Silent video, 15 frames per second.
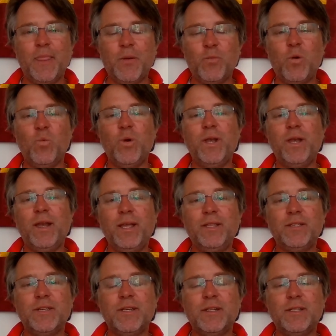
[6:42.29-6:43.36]
What we need
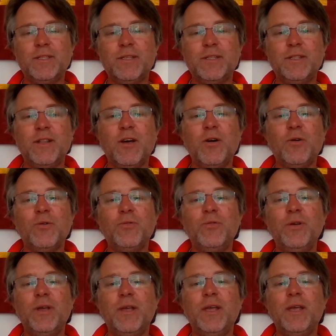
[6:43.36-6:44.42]
to, to know
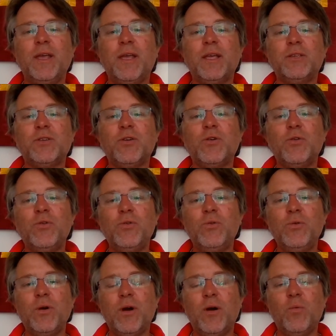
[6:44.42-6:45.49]
is
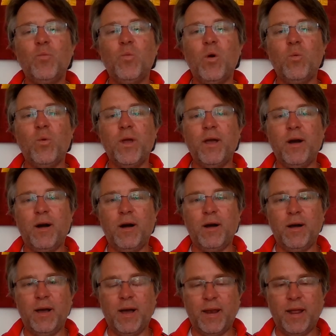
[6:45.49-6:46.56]
who and what we are
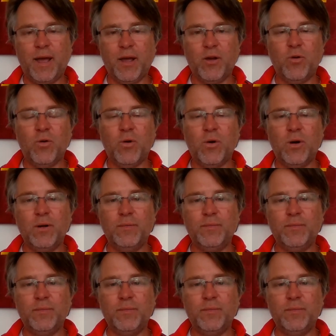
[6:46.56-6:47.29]
at our core.